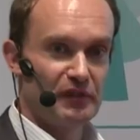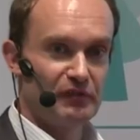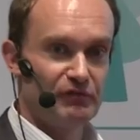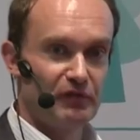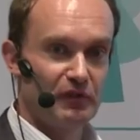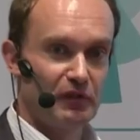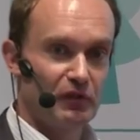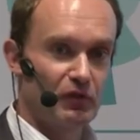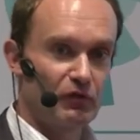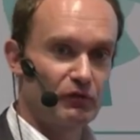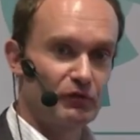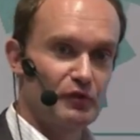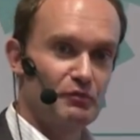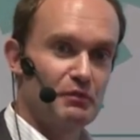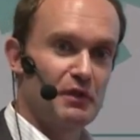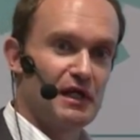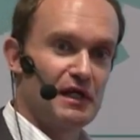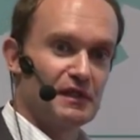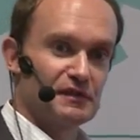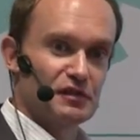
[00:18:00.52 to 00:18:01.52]
if a lorry
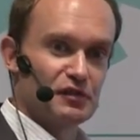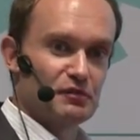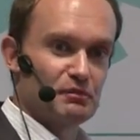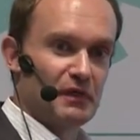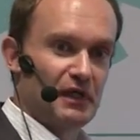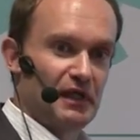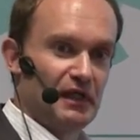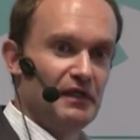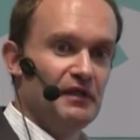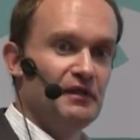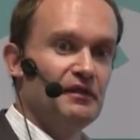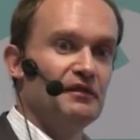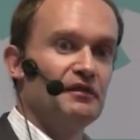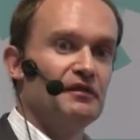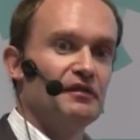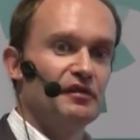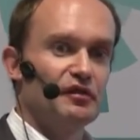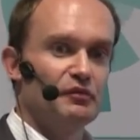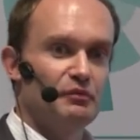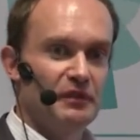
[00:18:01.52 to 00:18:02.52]
passes by
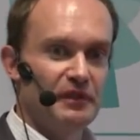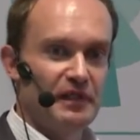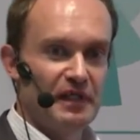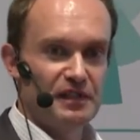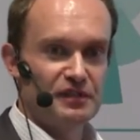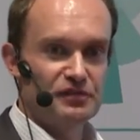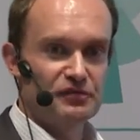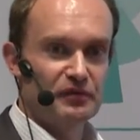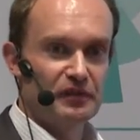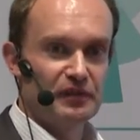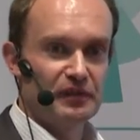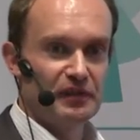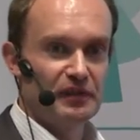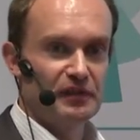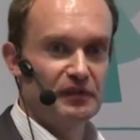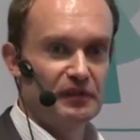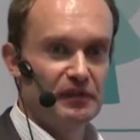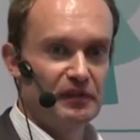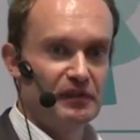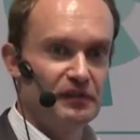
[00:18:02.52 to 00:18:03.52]
the pedestrian
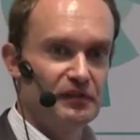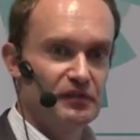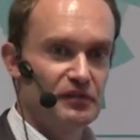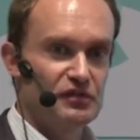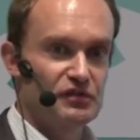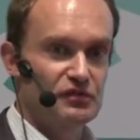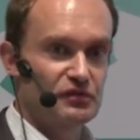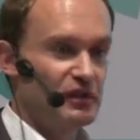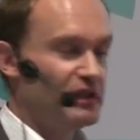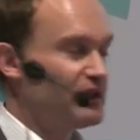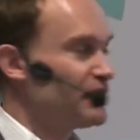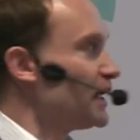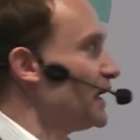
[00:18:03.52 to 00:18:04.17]
in a street